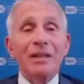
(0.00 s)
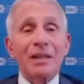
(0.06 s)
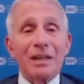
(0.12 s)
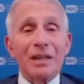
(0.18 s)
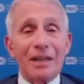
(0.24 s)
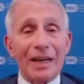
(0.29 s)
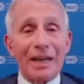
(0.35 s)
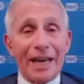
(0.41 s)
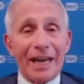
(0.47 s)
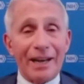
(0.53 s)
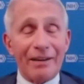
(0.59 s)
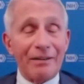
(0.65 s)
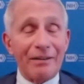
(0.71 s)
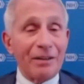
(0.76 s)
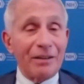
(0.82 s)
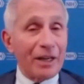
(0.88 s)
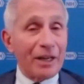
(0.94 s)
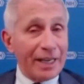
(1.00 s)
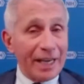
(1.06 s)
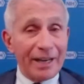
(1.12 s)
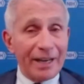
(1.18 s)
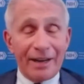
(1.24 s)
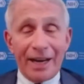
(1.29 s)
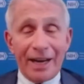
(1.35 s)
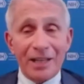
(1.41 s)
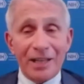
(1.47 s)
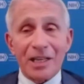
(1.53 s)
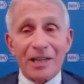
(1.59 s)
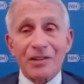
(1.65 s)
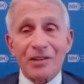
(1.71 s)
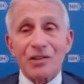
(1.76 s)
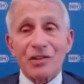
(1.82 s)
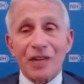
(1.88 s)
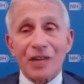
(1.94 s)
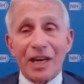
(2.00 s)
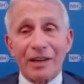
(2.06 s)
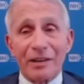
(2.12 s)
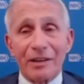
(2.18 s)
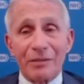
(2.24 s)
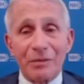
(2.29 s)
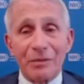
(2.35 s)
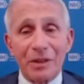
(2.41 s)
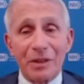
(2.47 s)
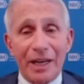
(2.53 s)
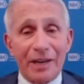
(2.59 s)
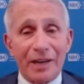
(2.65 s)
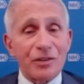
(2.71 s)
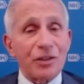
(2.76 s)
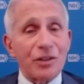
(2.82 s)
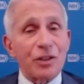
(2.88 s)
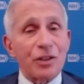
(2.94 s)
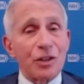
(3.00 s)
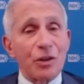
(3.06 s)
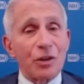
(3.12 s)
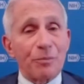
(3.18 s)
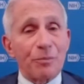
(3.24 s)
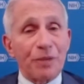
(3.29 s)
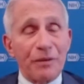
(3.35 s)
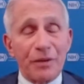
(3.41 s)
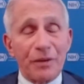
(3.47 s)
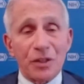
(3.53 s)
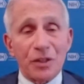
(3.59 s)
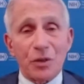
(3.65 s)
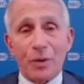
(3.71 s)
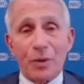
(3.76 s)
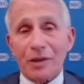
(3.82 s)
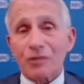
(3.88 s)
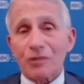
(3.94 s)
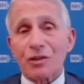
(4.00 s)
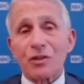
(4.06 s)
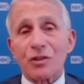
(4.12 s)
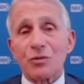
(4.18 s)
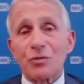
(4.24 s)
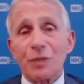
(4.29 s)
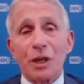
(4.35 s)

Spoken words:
and again, as I said in answer to your previous questions,